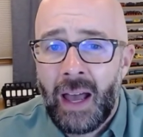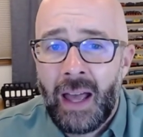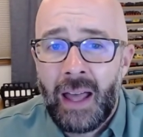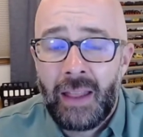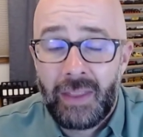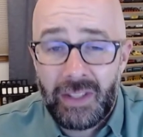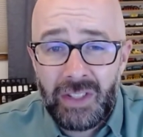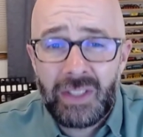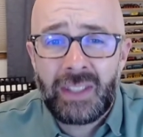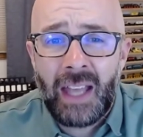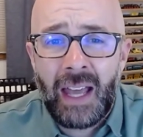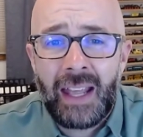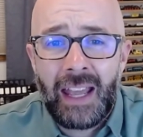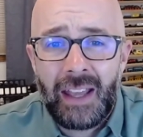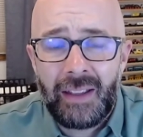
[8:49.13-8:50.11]
This is
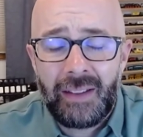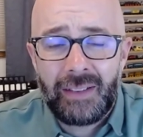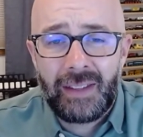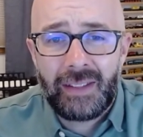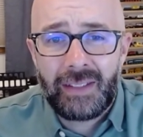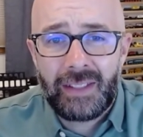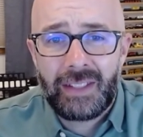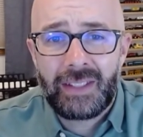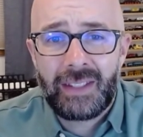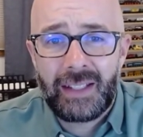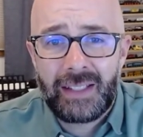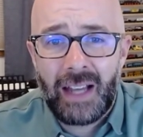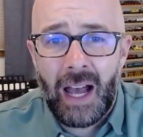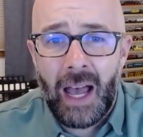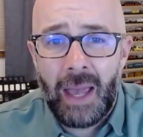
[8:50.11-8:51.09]
the
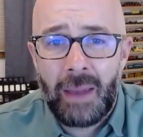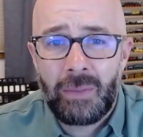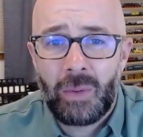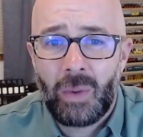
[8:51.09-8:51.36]
time